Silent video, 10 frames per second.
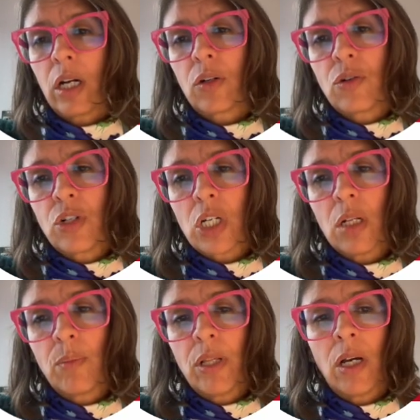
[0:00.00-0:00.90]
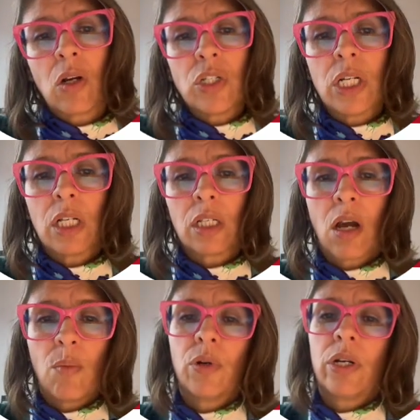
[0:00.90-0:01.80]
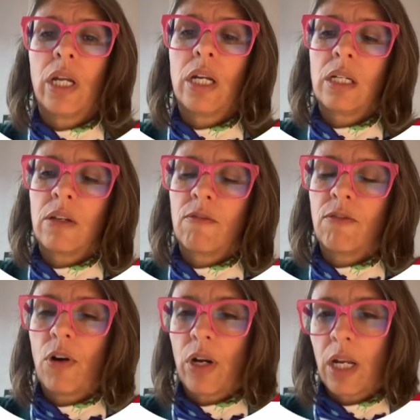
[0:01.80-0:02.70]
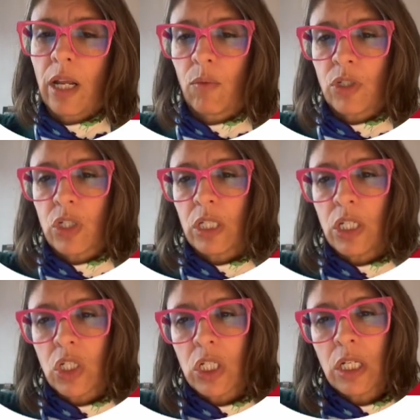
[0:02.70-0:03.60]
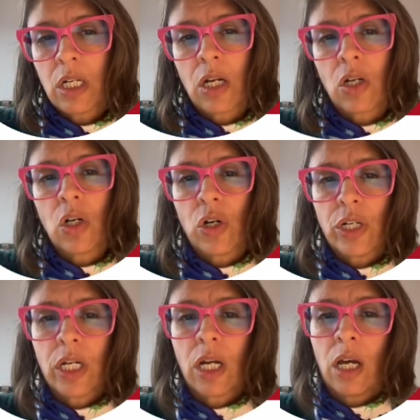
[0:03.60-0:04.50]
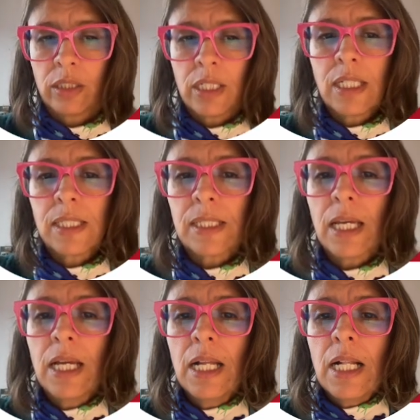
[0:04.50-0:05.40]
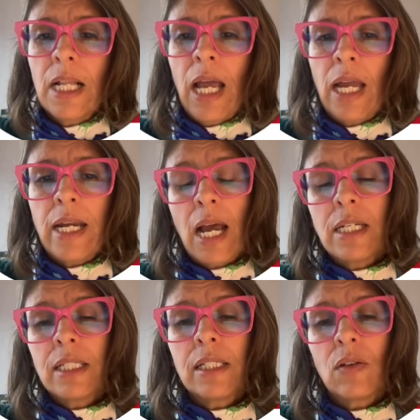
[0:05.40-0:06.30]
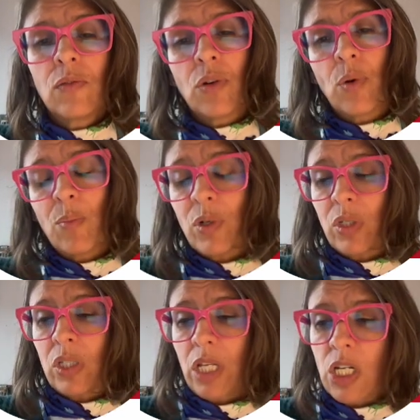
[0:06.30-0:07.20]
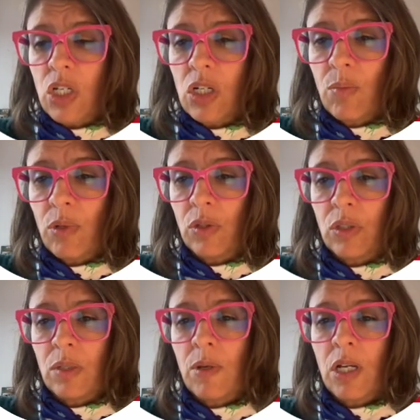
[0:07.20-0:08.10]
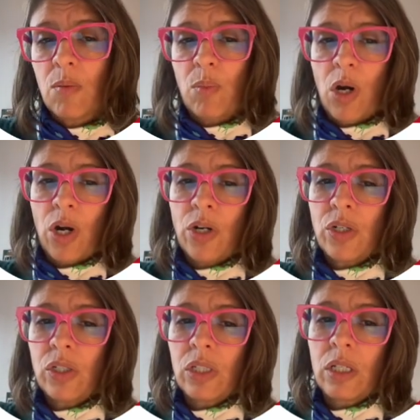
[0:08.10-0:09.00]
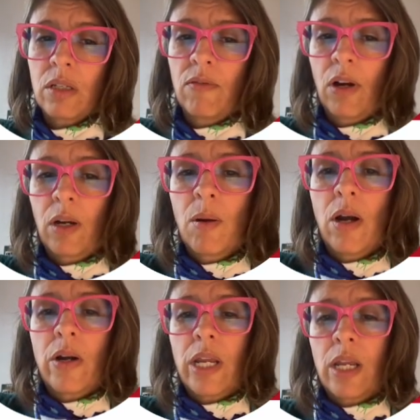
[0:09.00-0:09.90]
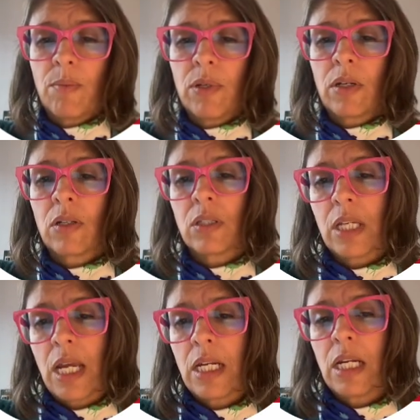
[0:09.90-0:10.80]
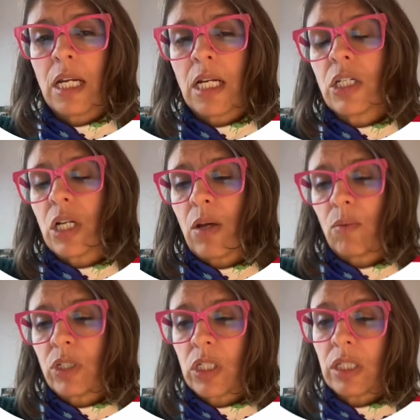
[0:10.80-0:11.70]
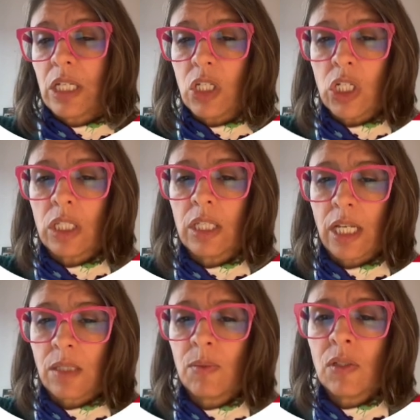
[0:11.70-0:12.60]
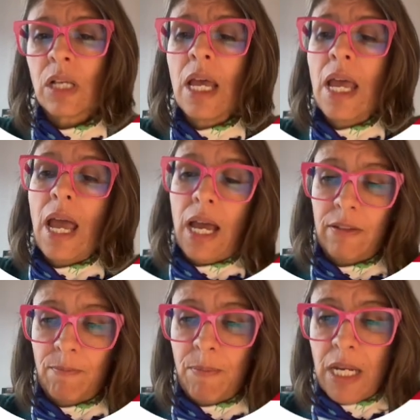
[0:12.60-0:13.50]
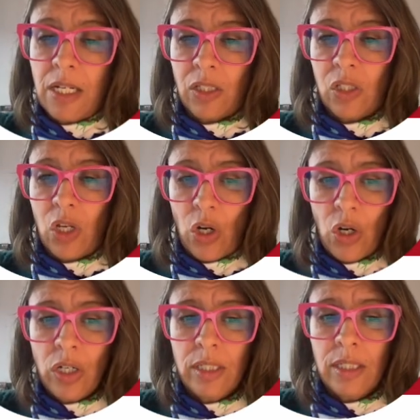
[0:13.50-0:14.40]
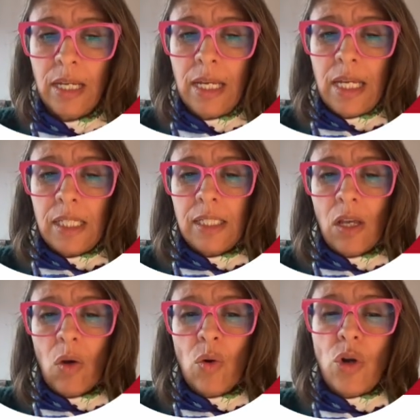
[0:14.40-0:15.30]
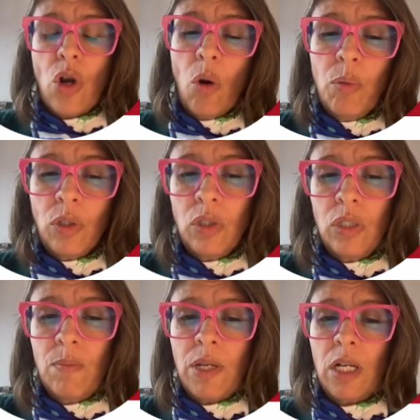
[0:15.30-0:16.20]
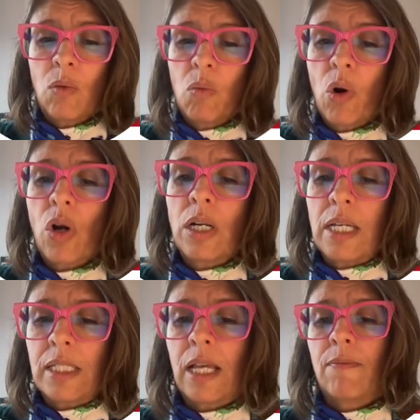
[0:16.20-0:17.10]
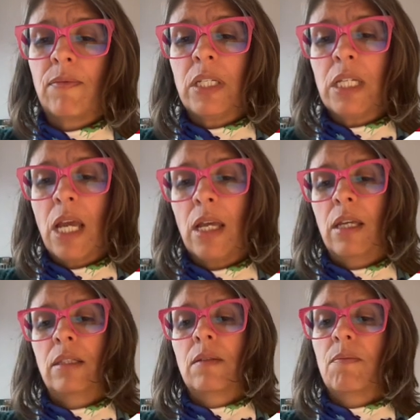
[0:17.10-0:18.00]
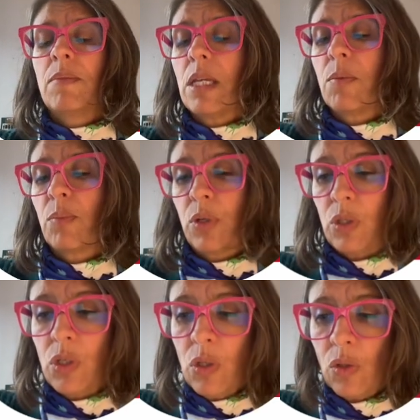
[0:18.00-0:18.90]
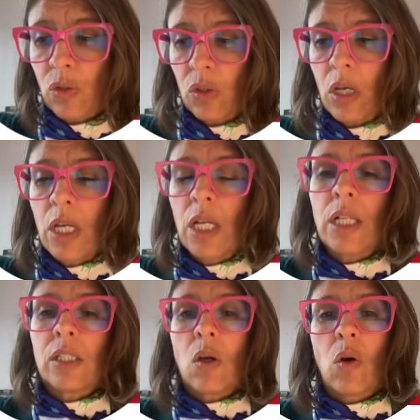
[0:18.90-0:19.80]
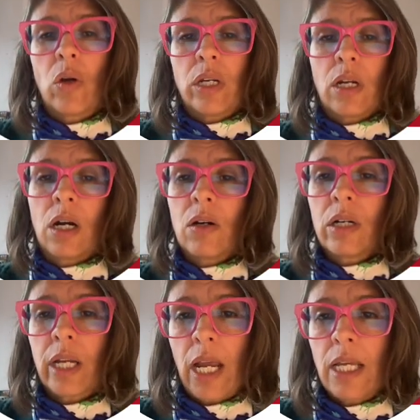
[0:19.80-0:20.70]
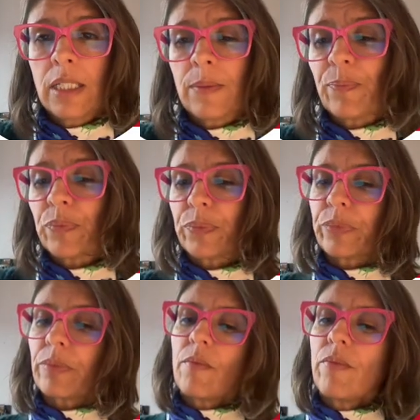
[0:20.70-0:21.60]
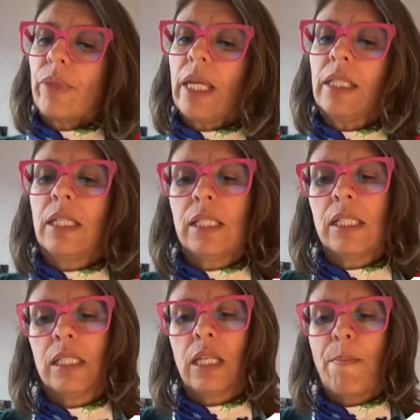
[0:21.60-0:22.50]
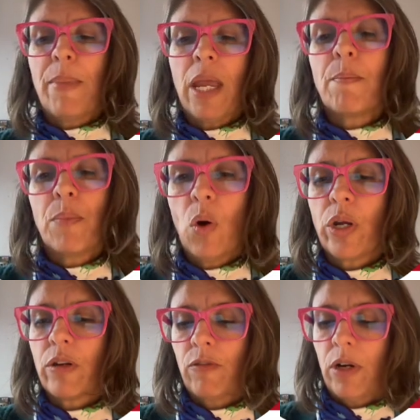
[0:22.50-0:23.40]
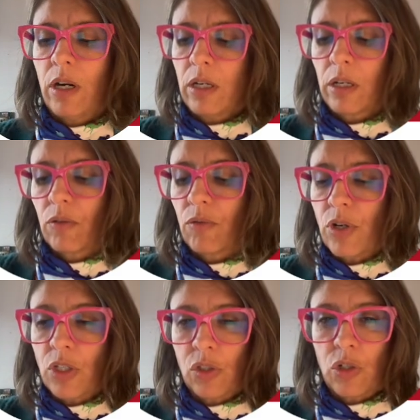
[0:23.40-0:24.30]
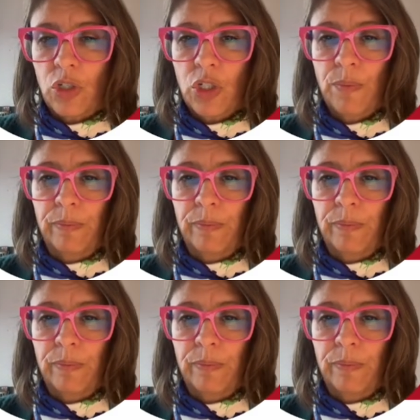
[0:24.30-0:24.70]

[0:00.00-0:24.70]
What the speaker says: a crucial pedagogical component in foreign language teaching and learning contexts, analysis of the representation of prototypical patterns in the vocabulary input contained in English language teaching textbooks have been scarce, so no prototypical word lists have yet been produced. So, in our case, this is the main point of our research.